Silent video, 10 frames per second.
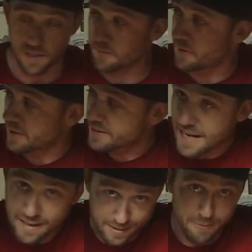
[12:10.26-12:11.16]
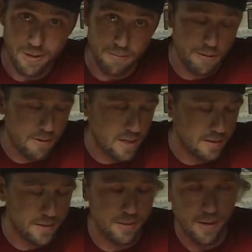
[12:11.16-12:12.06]
going to fit exactly where we
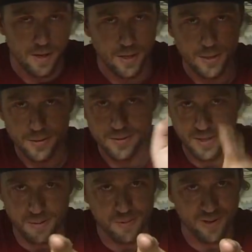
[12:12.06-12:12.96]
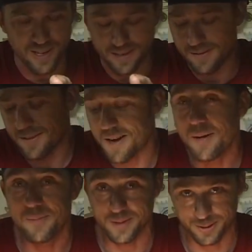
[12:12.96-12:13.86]
want it to. Don't worry,
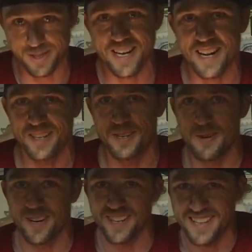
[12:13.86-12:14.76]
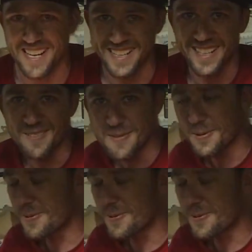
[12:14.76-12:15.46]
I'm going to show you how to do all of that again real